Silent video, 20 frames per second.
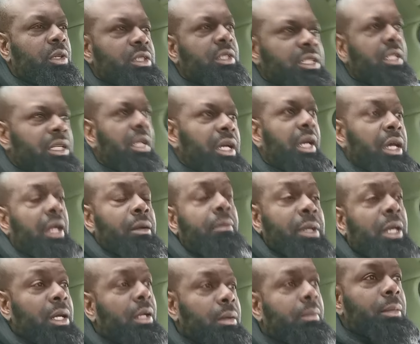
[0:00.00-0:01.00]
forward to. And I'm
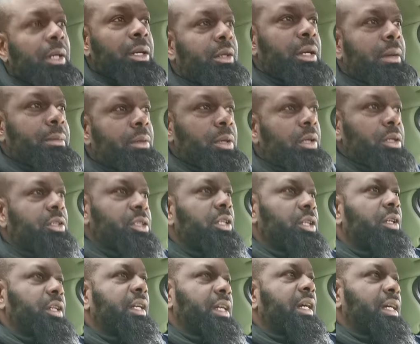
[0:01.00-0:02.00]
not I'm not crapping on the
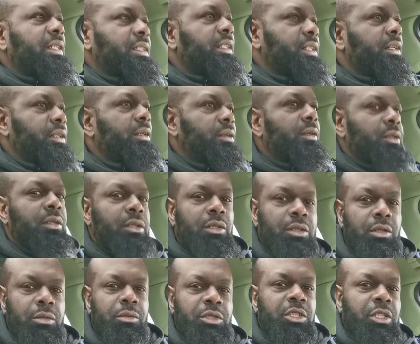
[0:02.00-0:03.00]
security guys here. They're they're
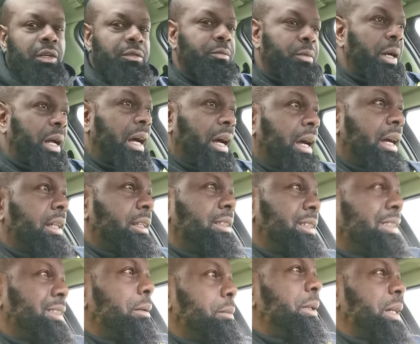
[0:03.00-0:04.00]
good stuff, but I, it's
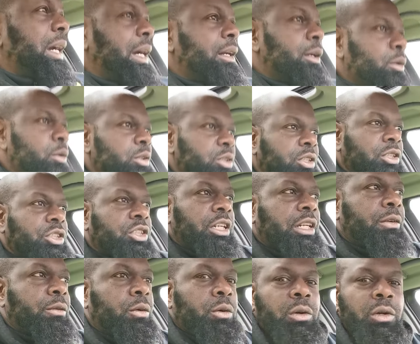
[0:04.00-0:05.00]
just something I noticed in
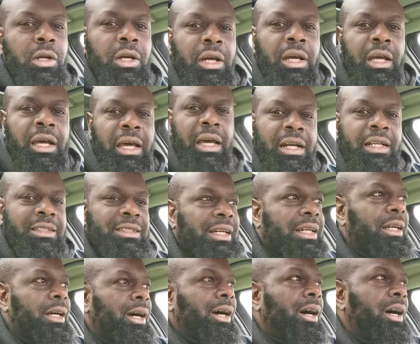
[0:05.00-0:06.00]
general. And it's
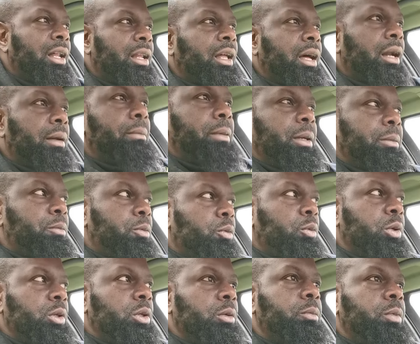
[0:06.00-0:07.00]
like a lot of people
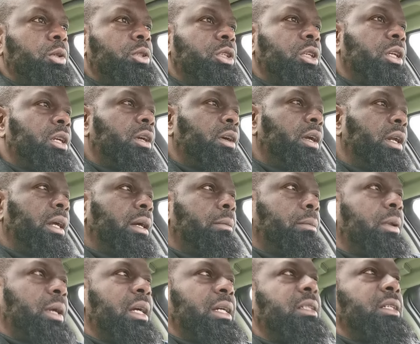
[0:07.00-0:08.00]
when you put security in
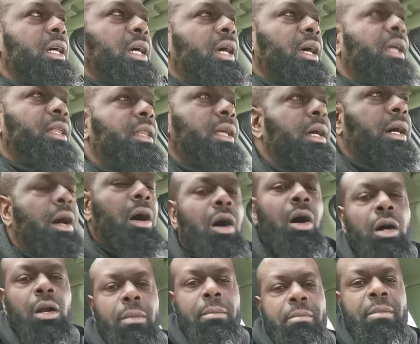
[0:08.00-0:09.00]
place, they
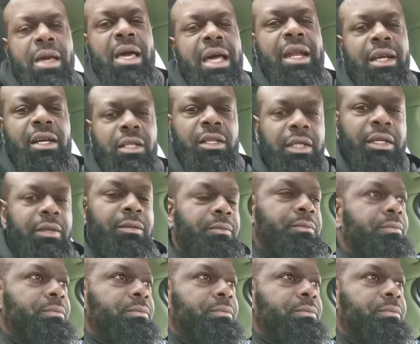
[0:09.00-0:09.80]
automatically